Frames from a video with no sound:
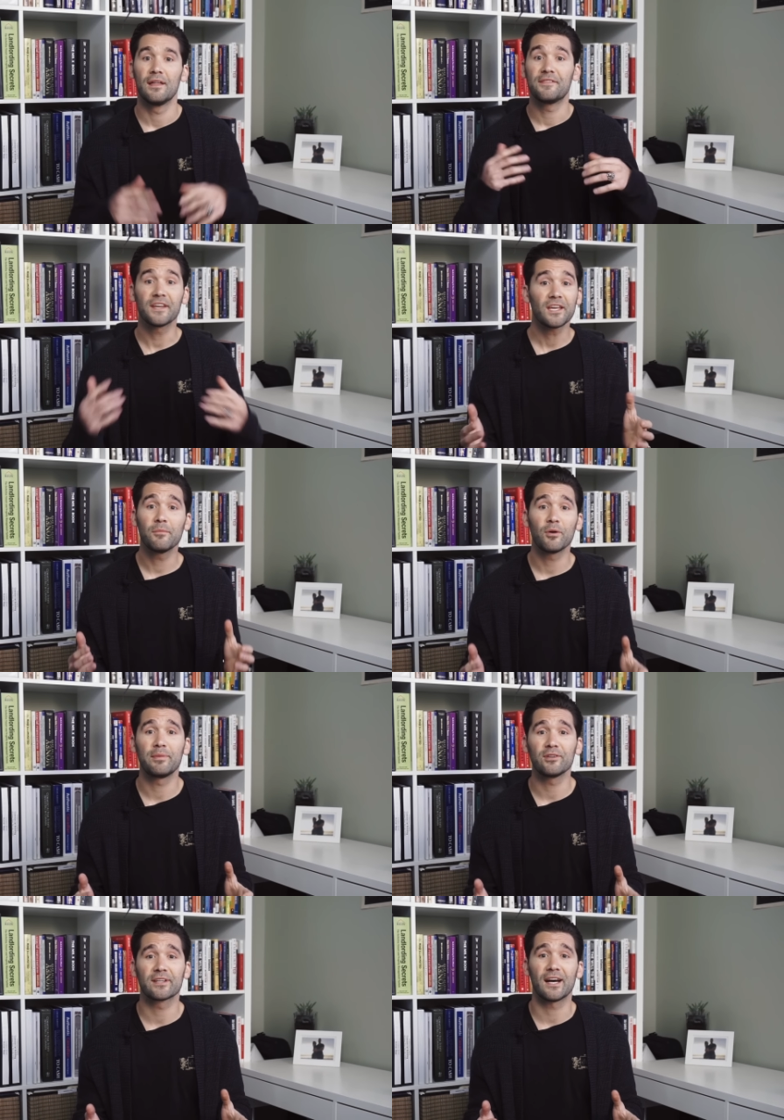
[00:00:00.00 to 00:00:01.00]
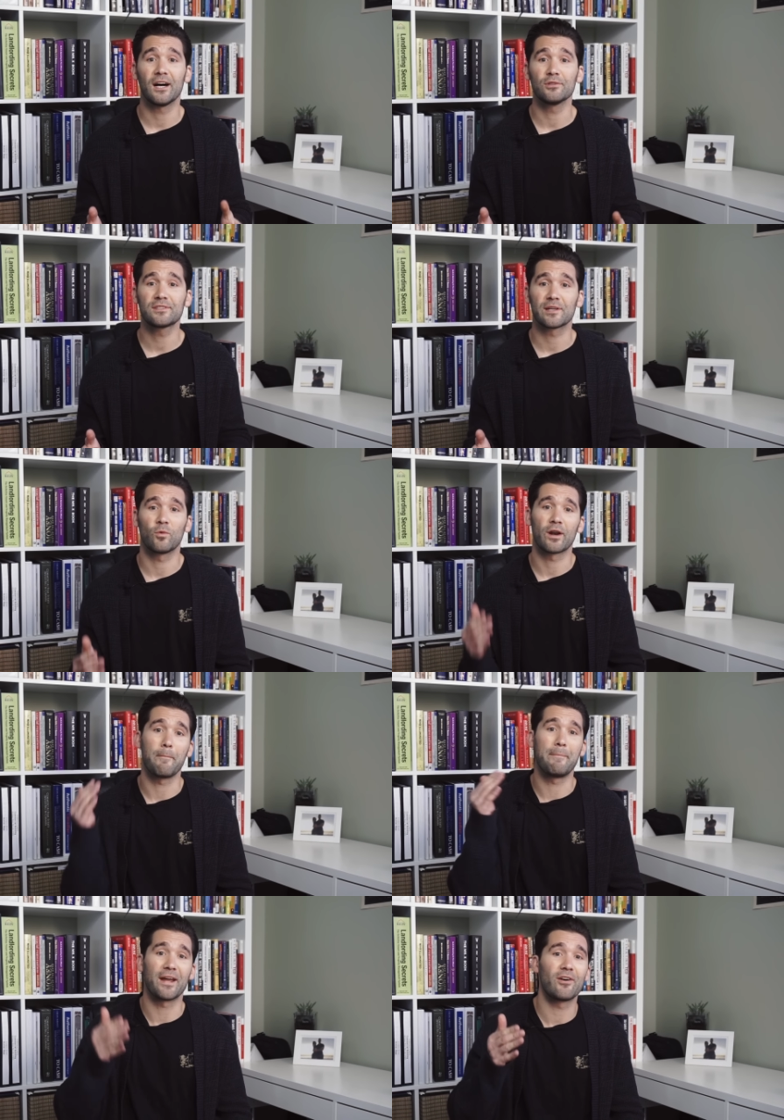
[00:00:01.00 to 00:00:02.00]
Thinking about building a house and want a
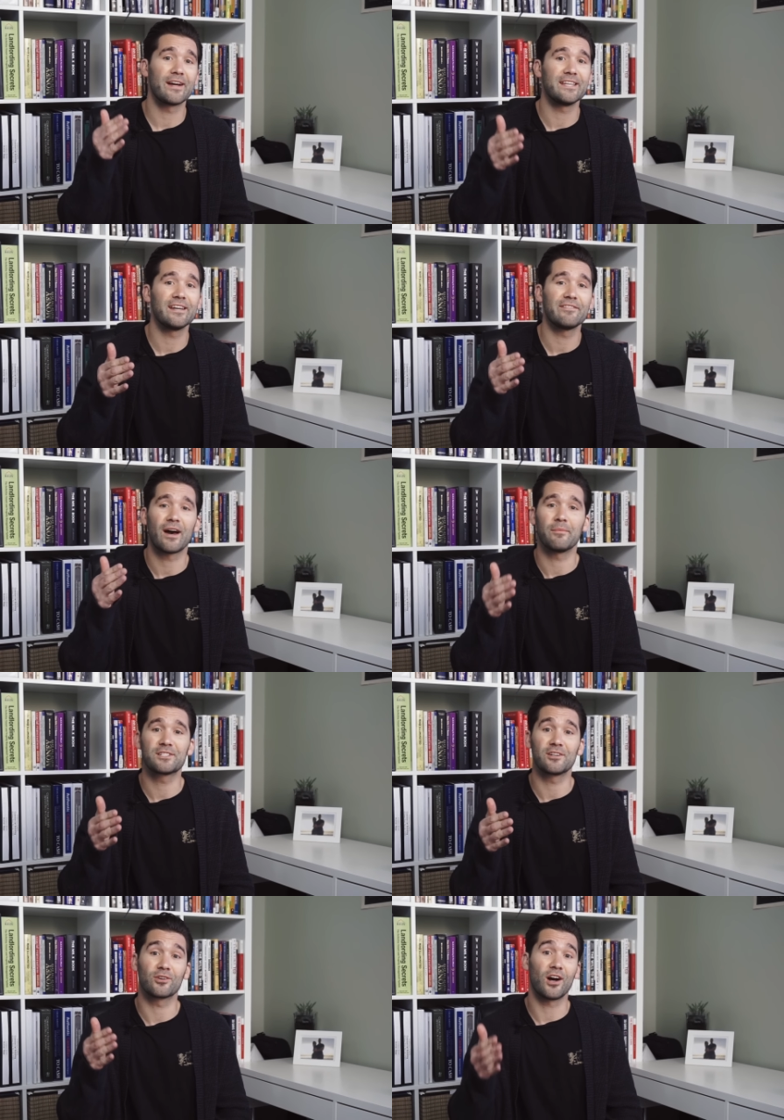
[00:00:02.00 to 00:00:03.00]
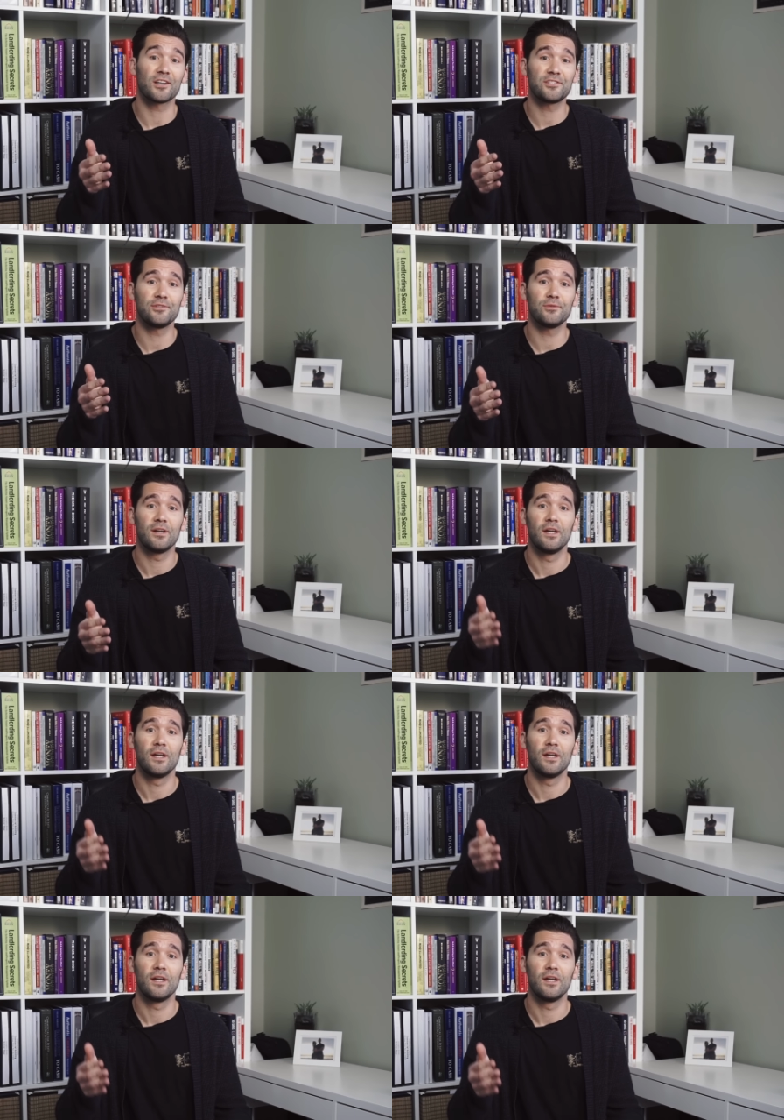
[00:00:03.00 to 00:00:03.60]
better idea of how much it'll cost you?